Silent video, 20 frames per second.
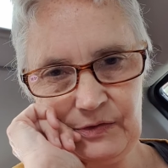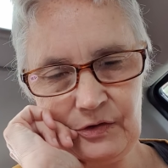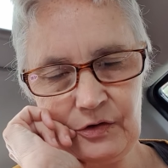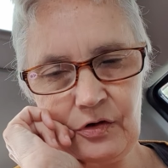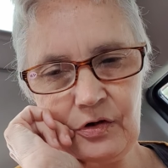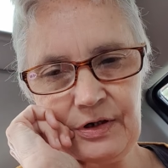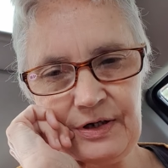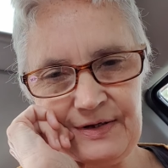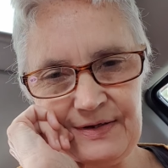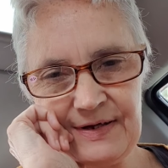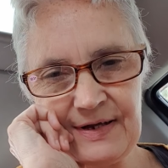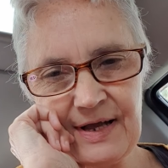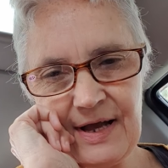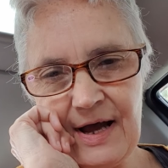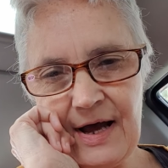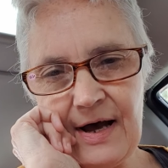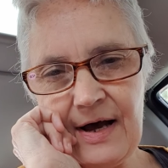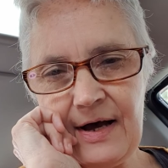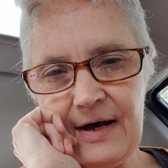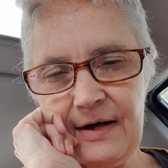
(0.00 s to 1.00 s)
got in the
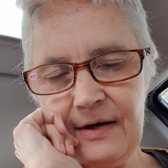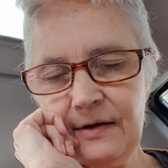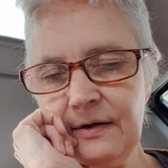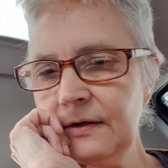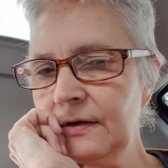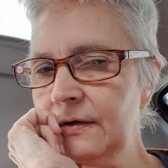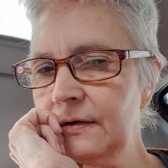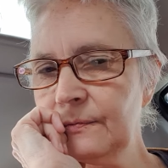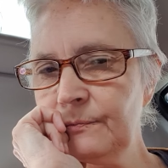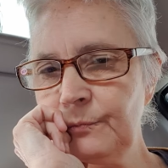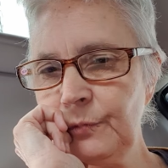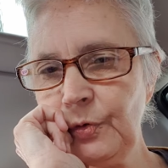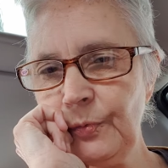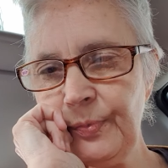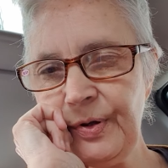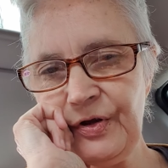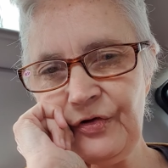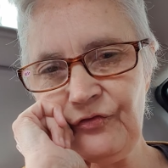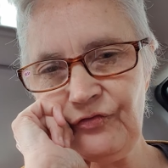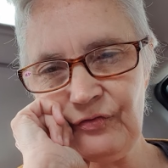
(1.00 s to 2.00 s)
car, put
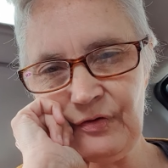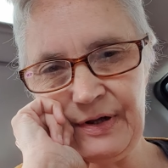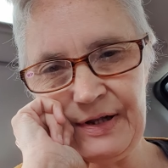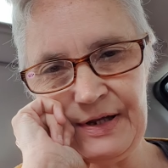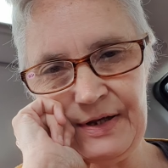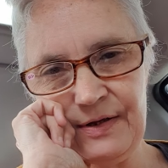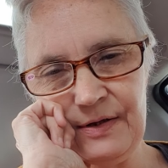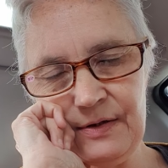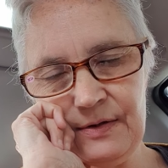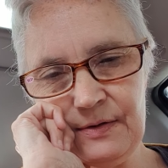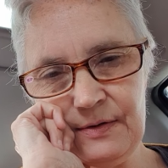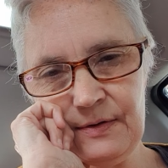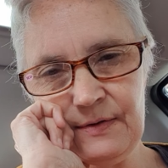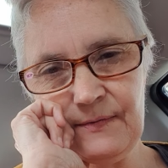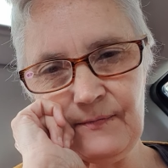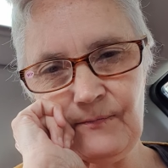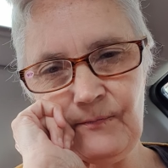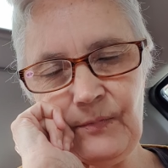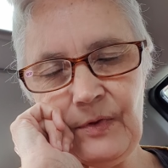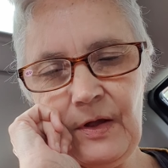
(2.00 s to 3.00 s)
petrol in,
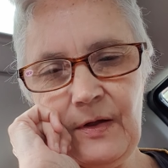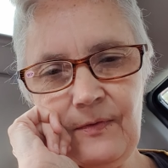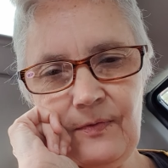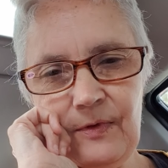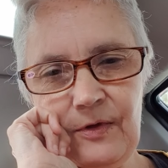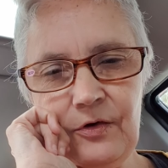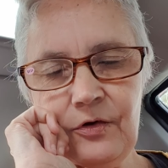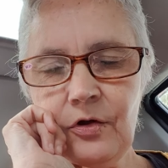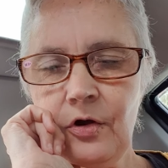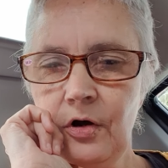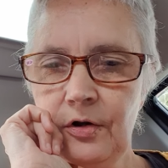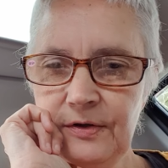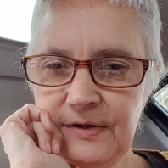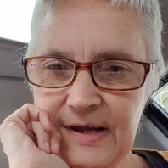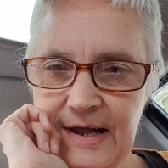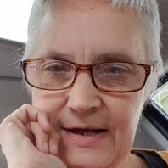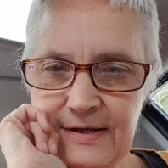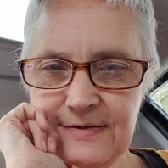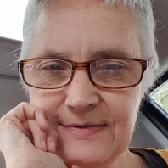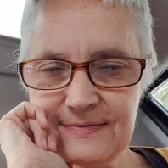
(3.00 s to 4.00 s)
and then got
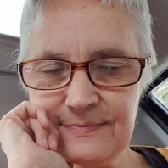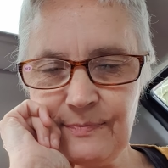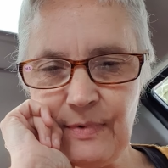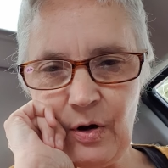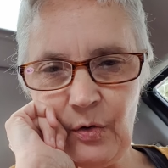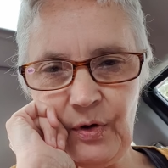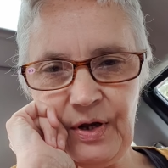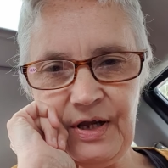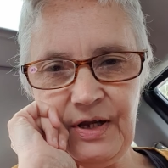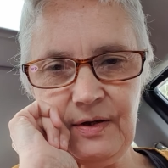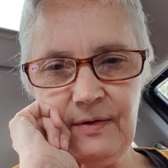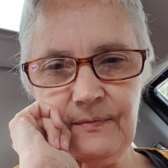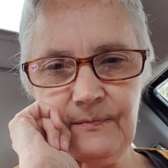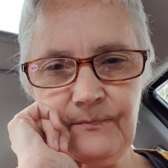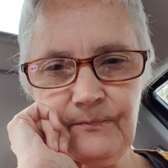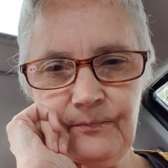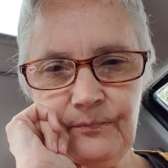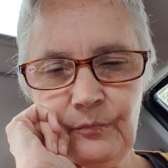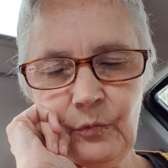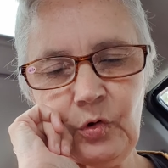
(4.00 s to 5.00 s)
down to Moe,
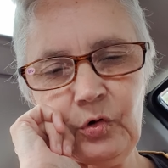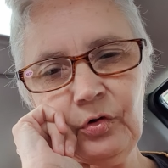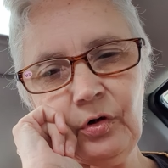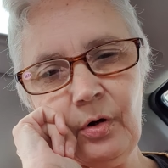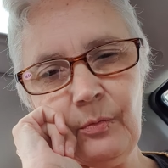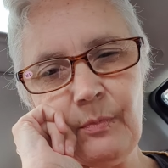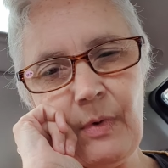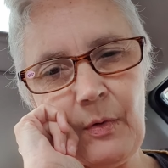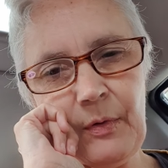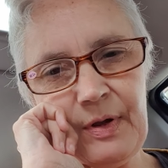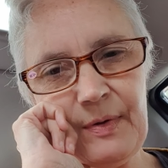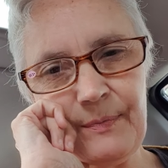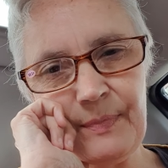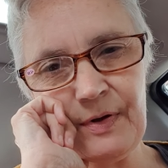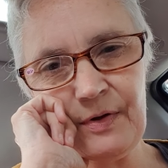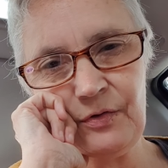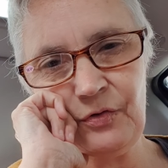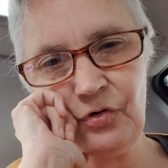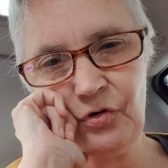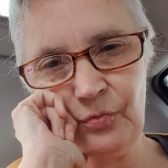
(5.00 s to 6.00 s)
well not Moe
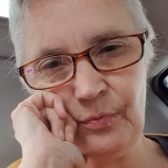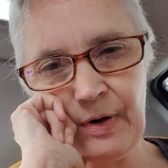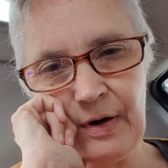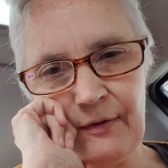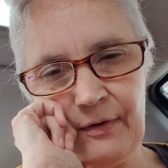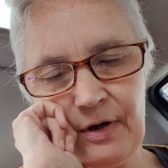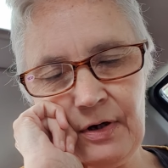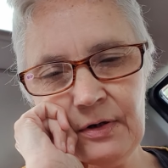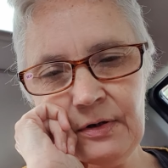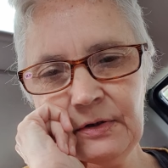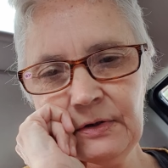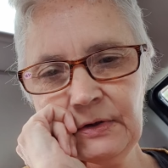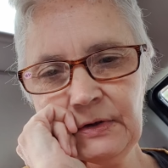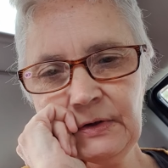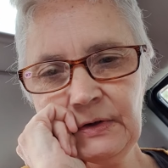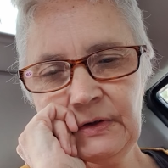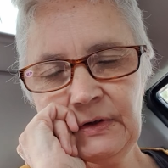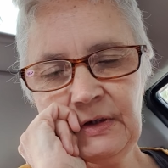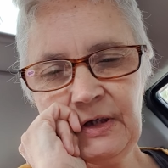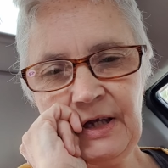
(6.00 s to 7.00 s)
but Newborough,
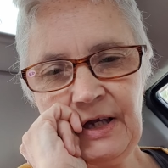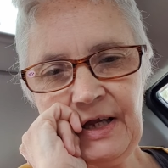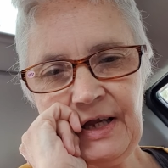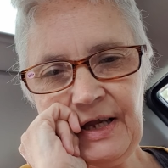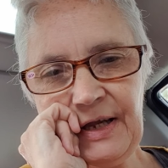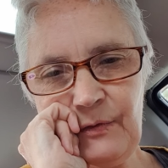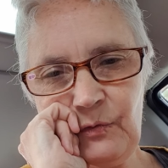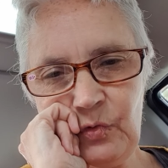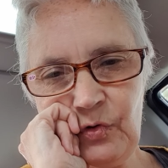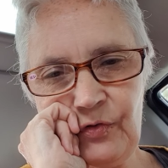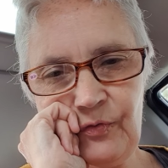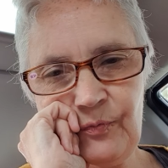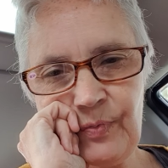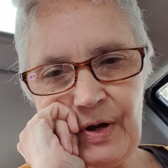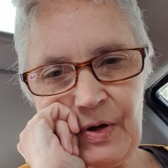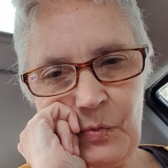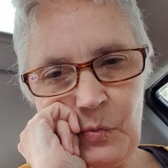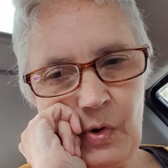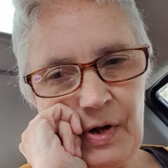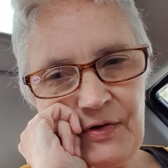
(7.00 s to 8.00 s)
it would have
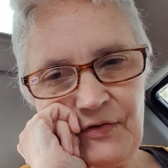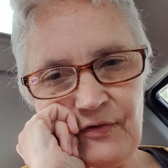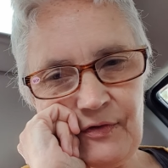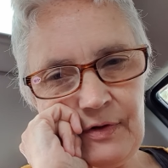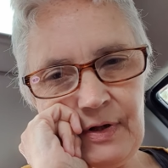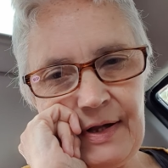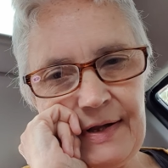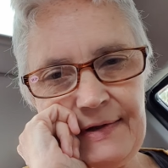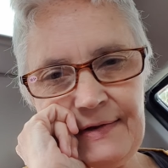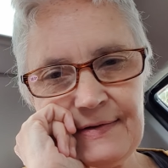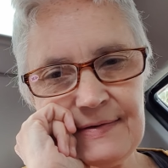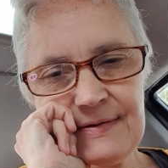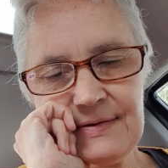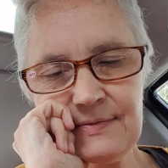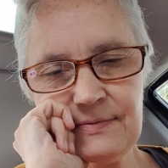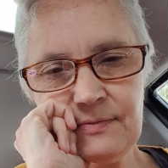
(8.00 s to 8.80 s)
been way too late.